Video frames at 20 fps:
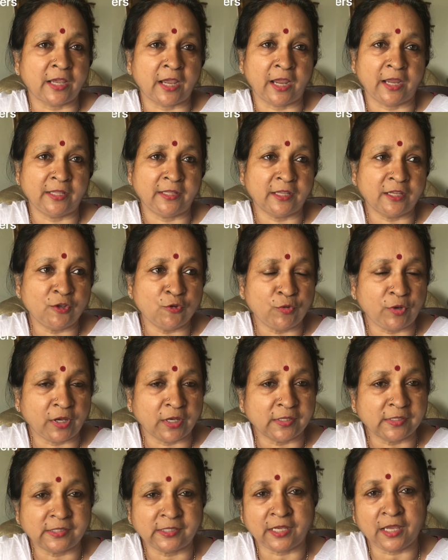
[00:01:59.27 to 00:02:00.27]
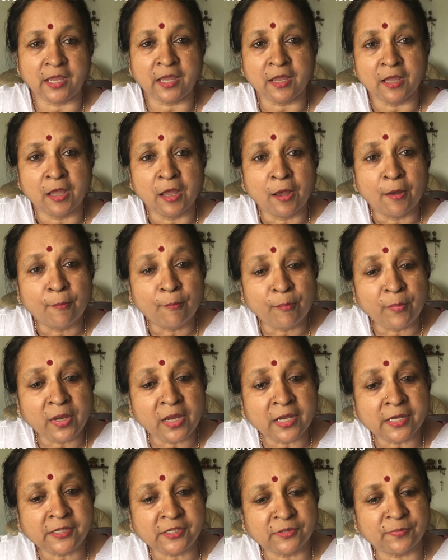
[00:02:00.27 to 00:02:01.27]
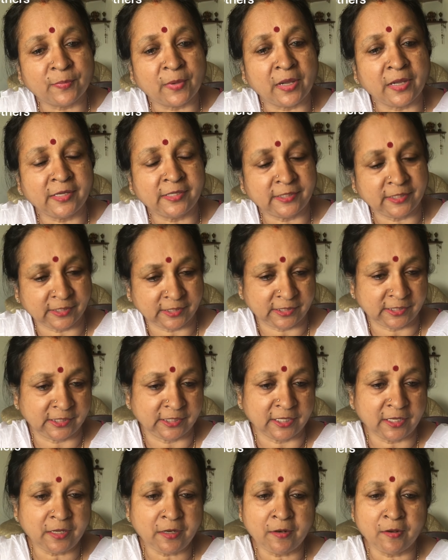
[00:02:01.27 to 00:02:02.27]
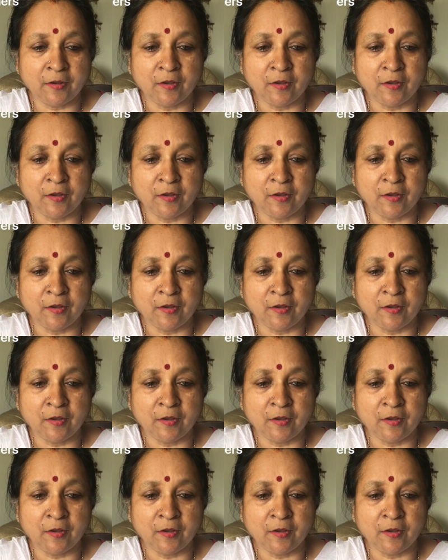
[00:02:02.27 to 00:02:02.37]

Either you can say meet my sister,